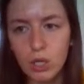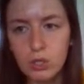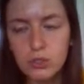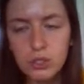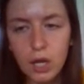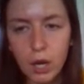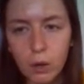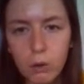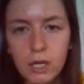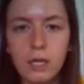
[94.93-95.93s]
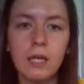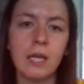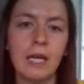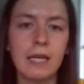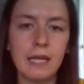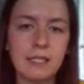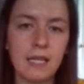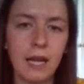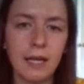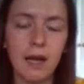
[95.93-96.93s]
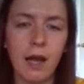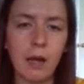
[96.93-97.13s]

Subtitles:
So, next slide,